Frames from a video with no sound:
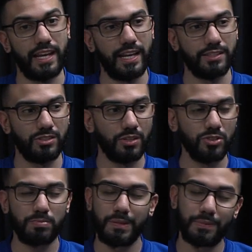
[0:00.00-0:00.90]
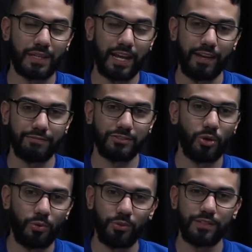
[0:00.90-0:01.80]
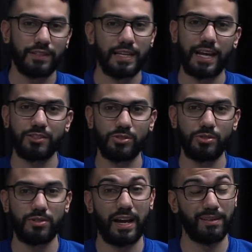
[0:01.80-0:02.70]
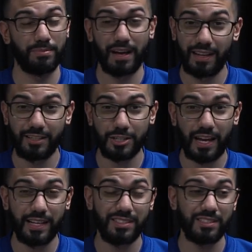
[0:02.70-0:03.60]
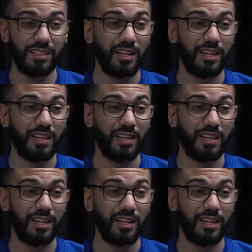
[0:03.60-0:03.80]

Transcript: And to those people that I have told that to, I apologize.